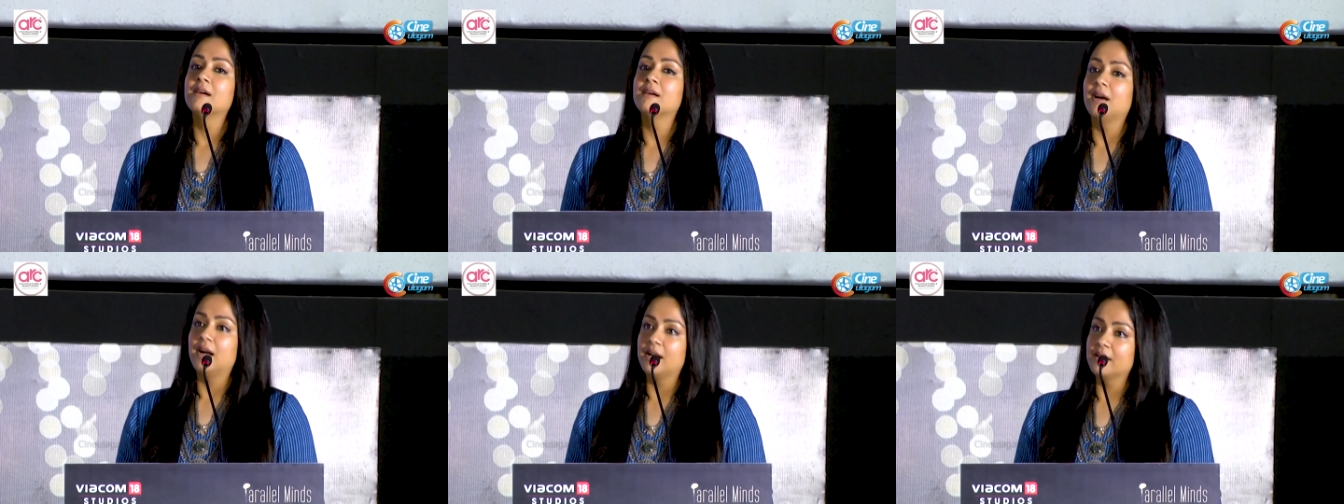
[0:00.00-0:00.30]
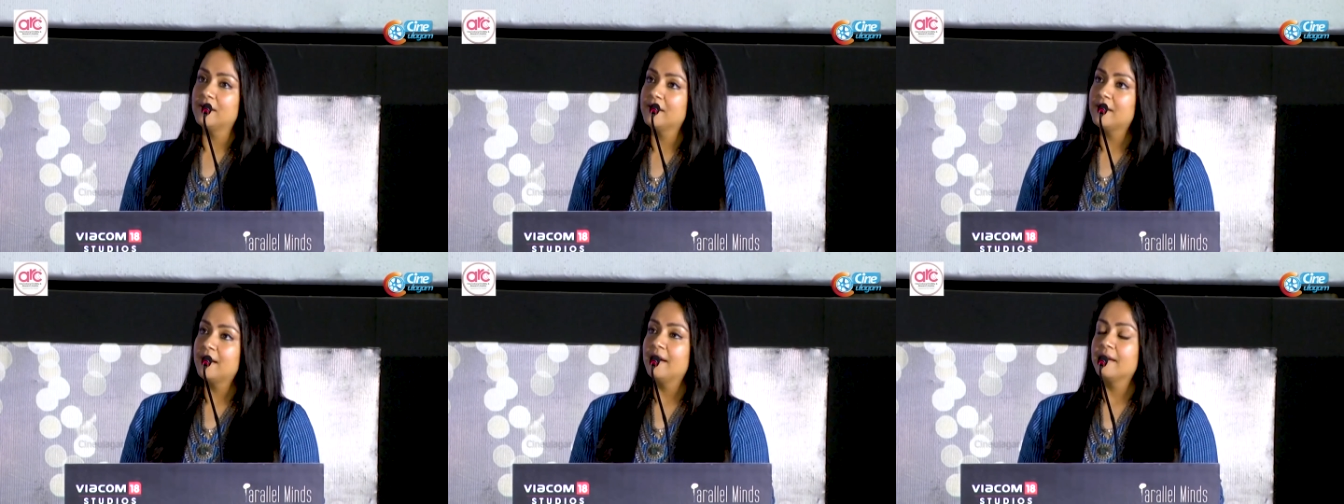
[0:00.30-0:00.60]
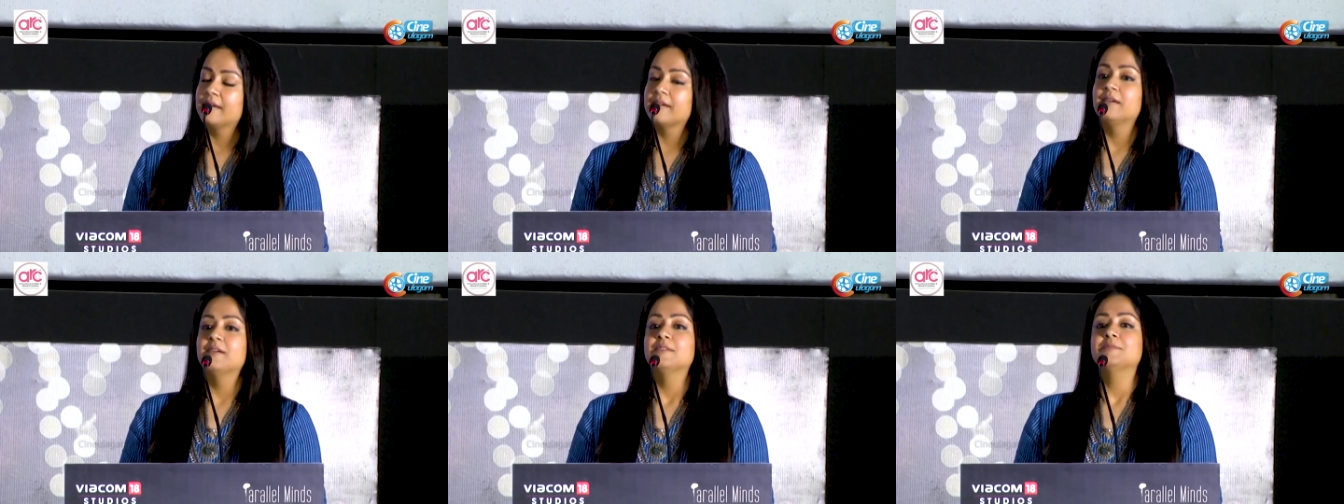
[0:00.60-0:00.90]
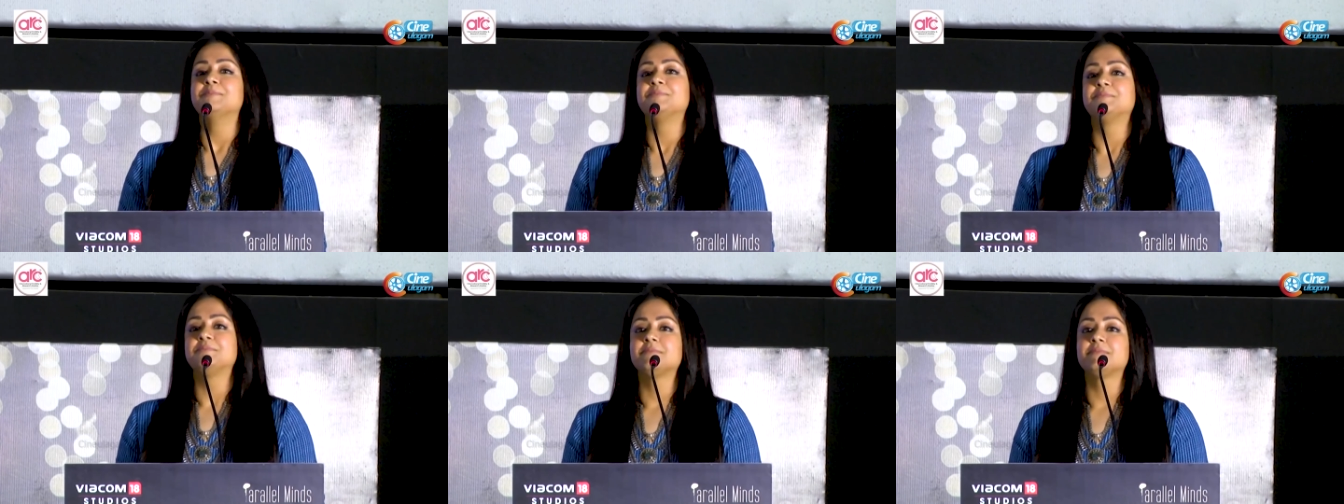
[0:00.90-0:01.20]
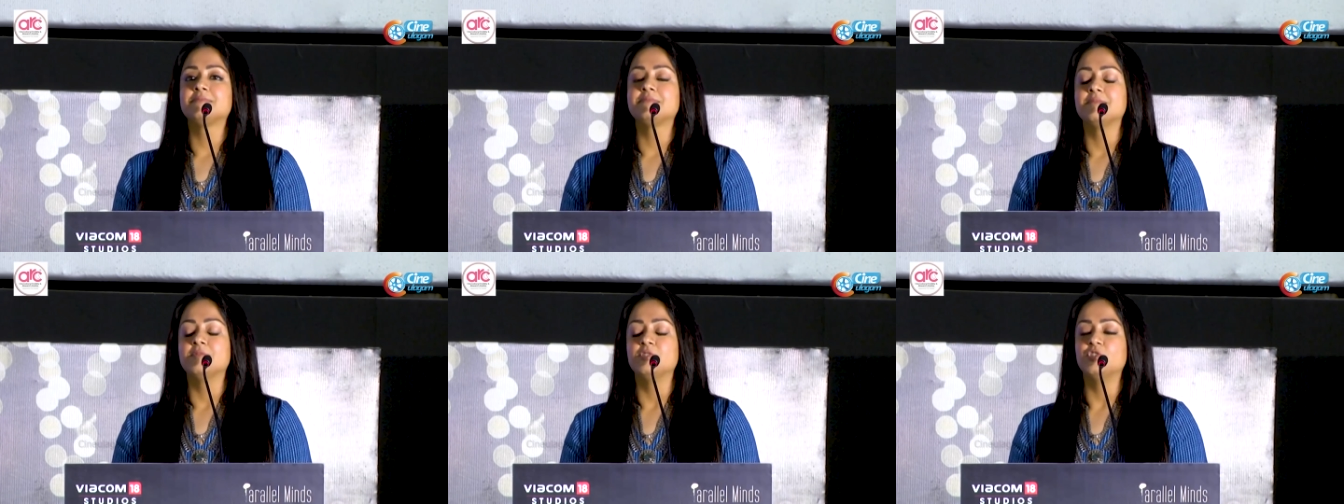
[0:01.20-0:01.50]
Kaka Kaka,
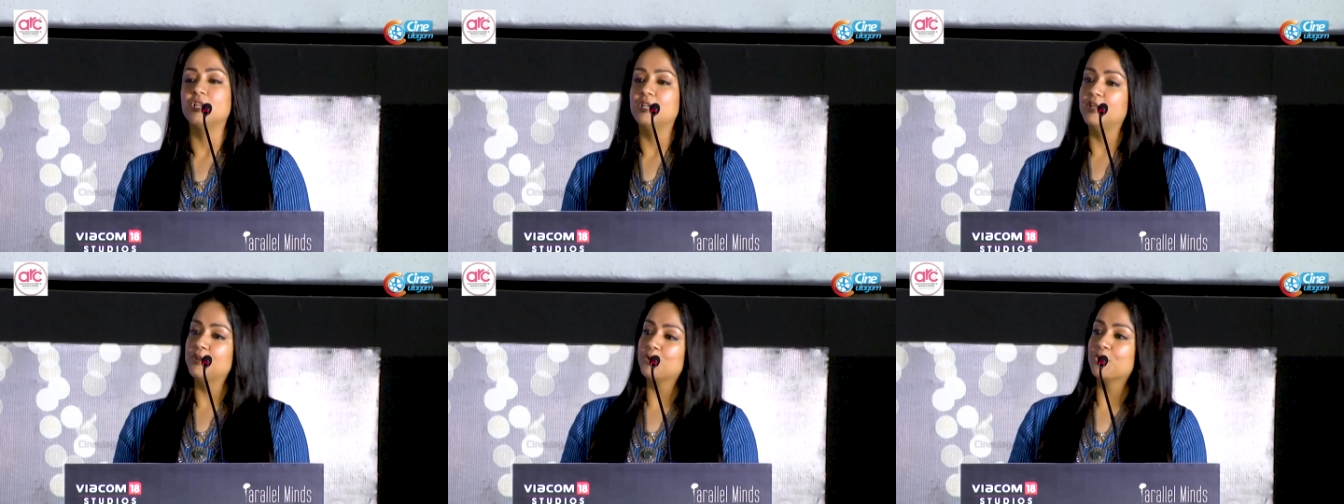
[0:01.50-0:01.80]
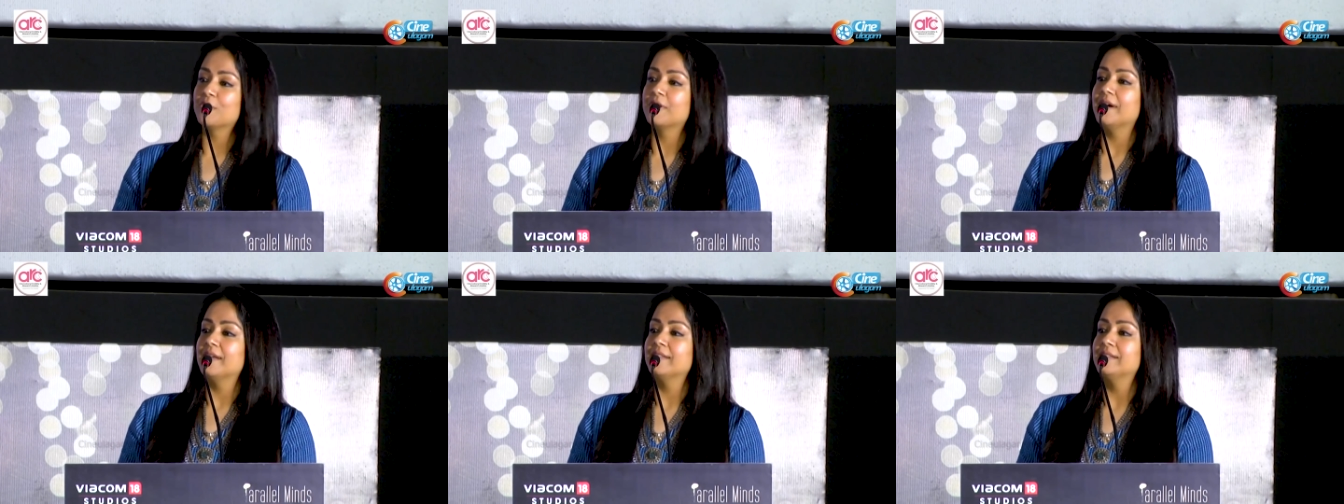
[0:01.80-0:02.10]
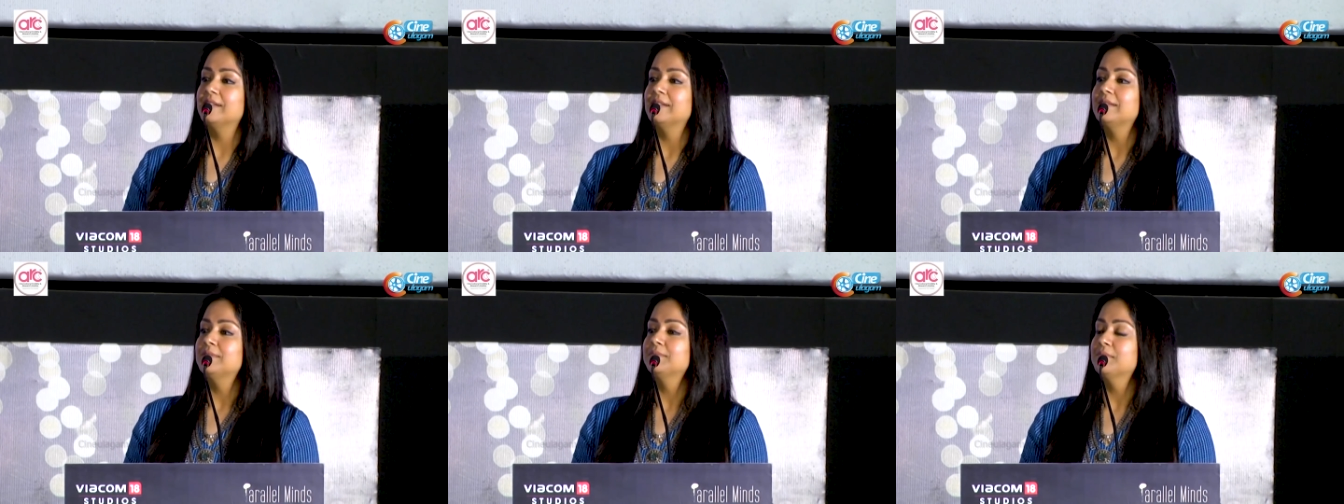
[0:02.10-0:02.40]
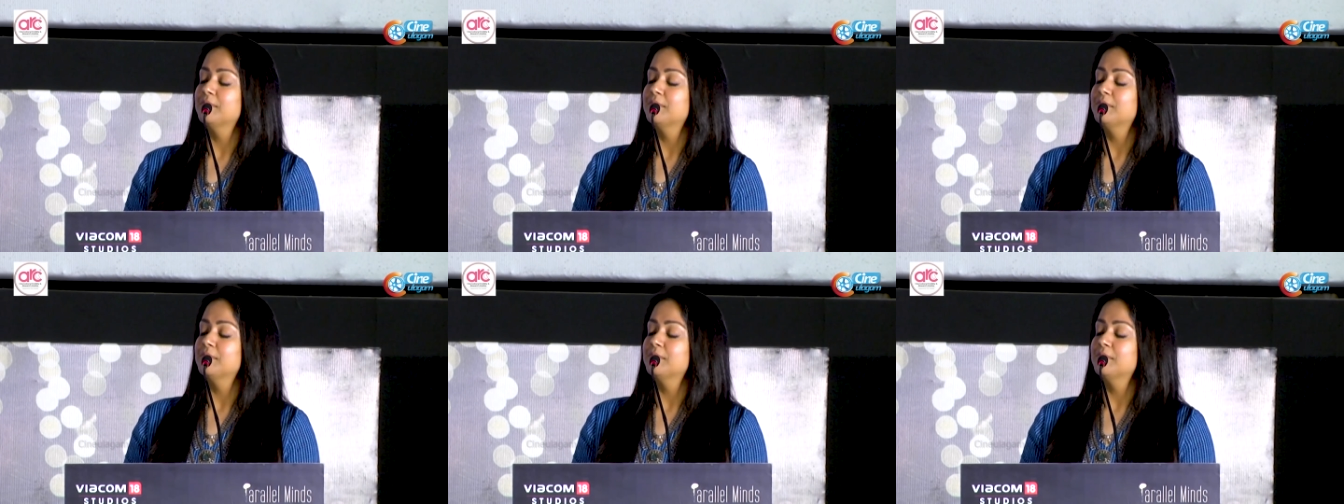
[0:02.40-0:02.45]
Jilanur Kadal,